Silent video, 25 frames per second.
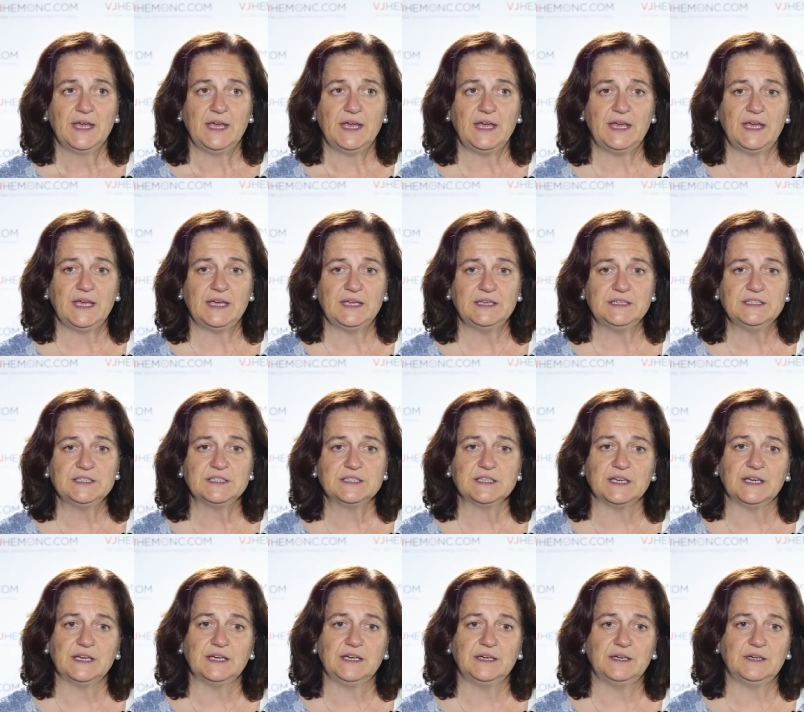And
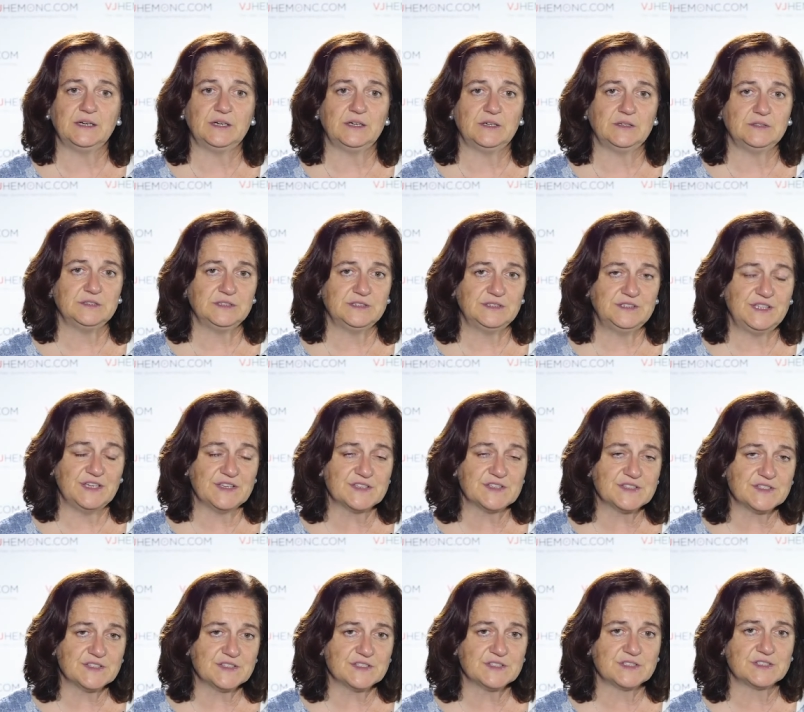
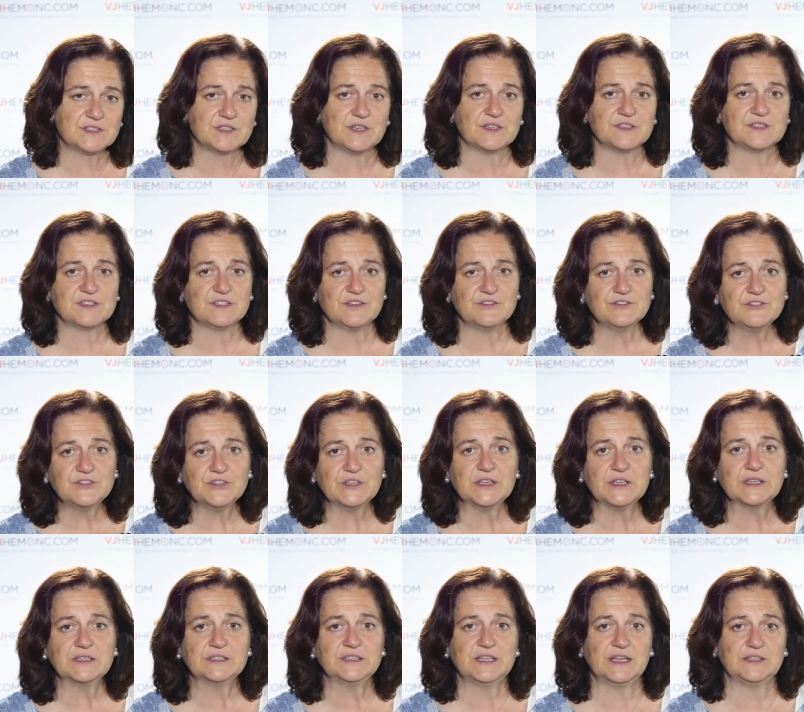this is
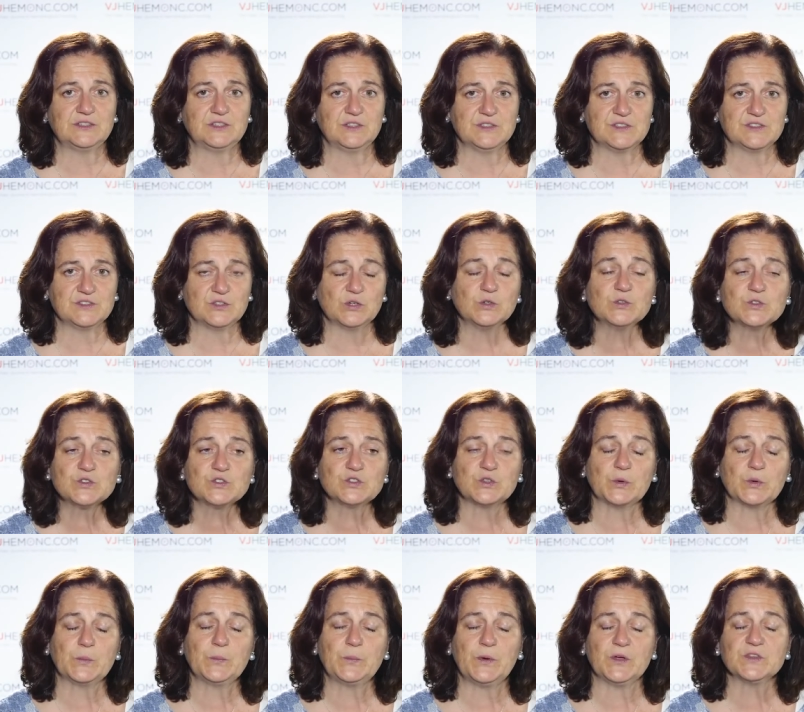something that is
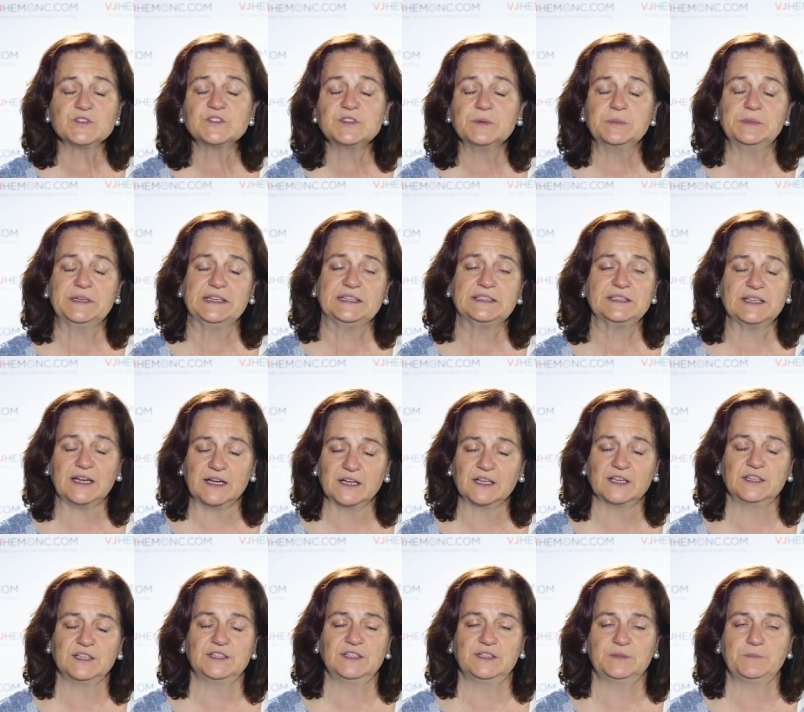also possibly
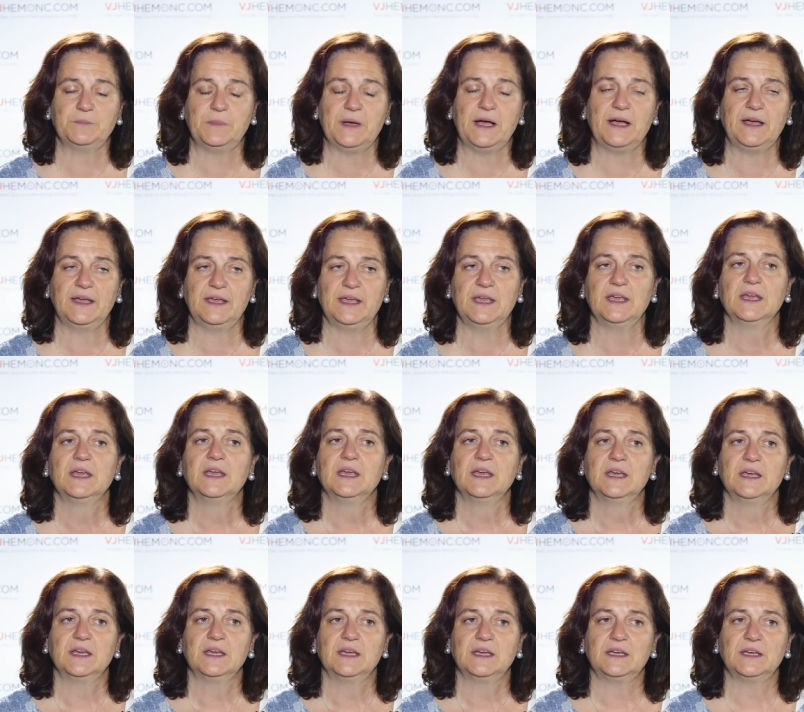targeted by
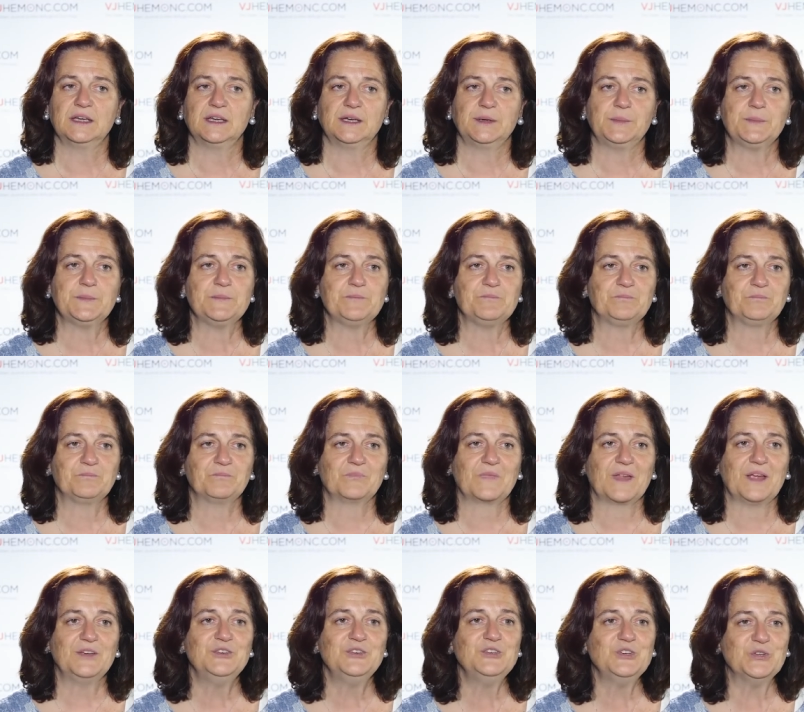
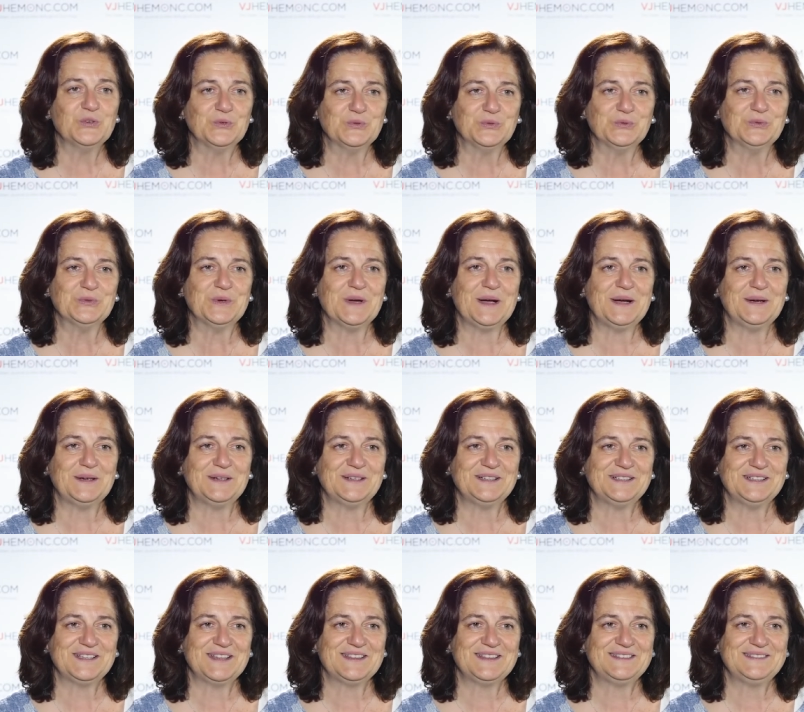new
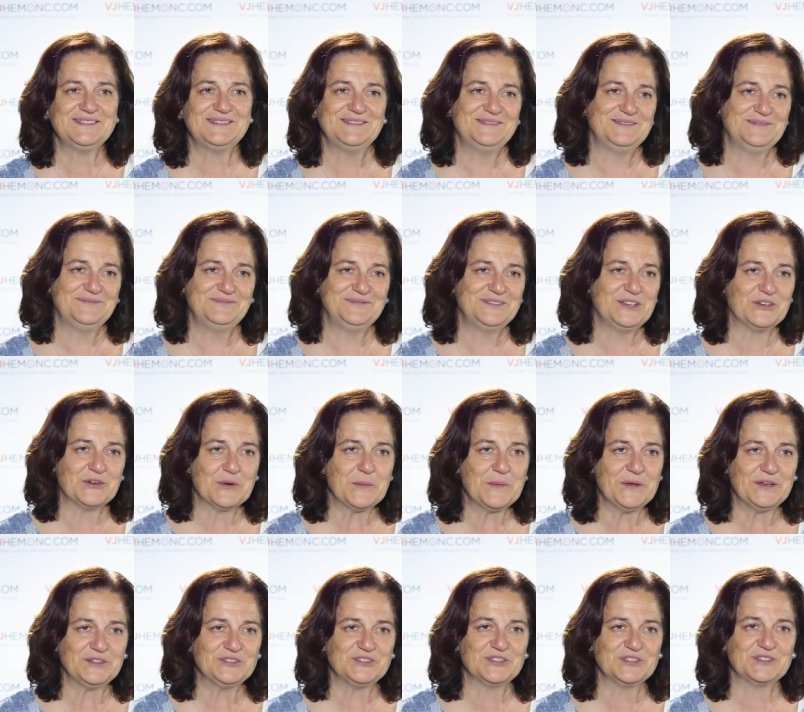
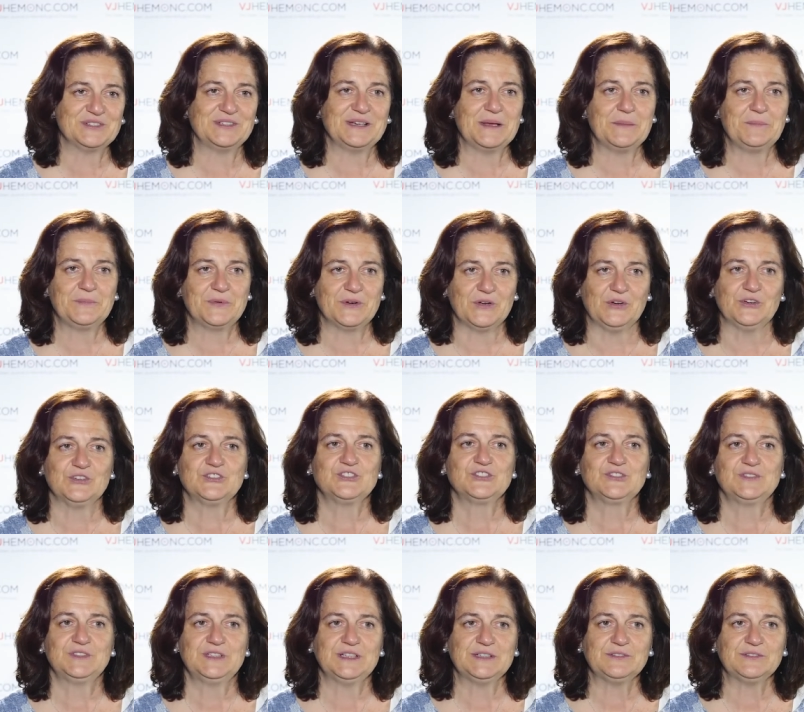therapeutical approach.